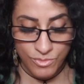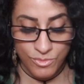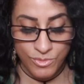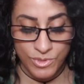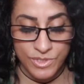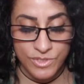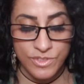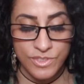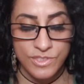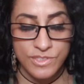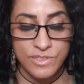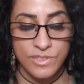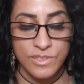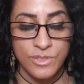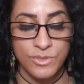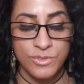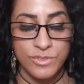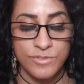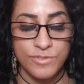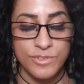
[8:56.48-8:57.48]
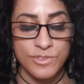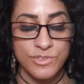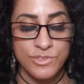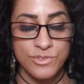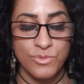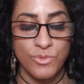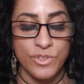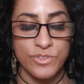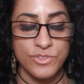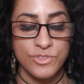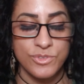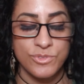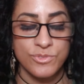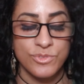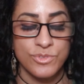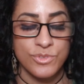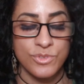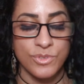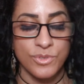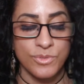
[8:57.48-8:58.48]
What does the universe want you
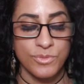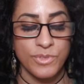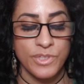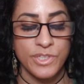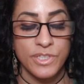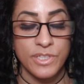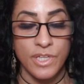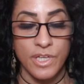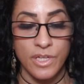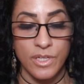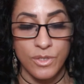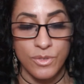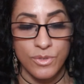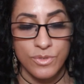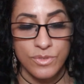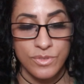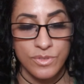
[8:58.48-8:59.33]
to know right now?